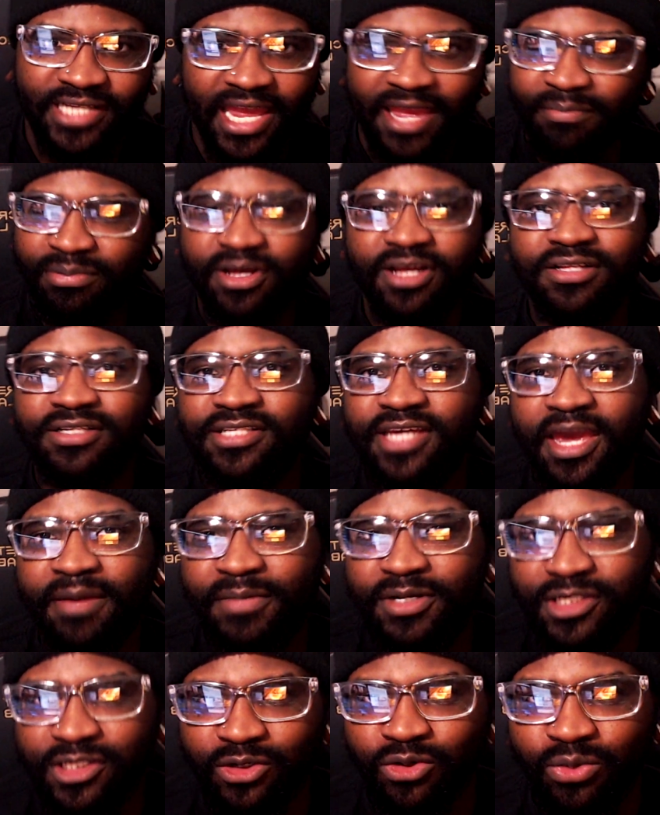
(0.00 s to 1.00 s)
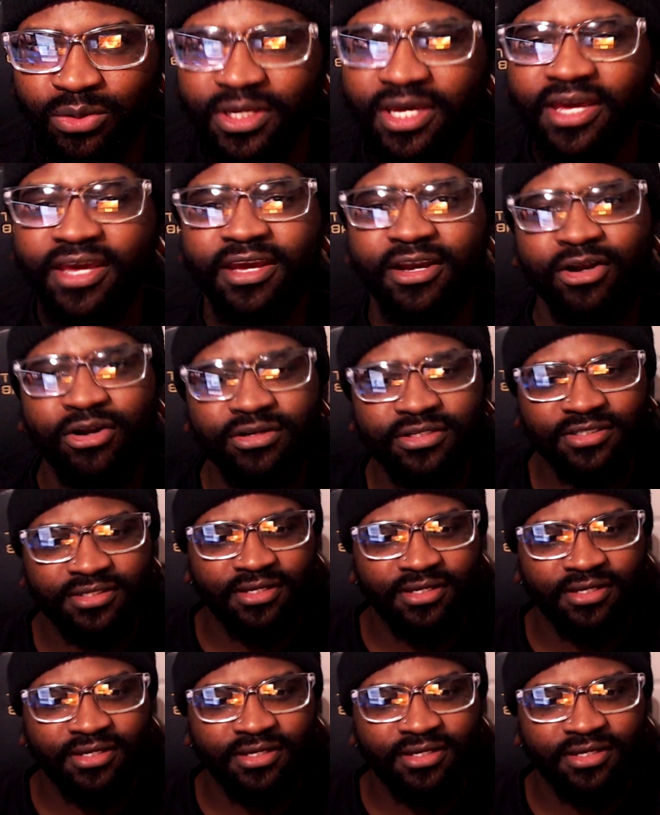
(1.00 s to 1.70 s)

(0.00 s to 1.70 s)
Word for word: I ain't played this game in two years.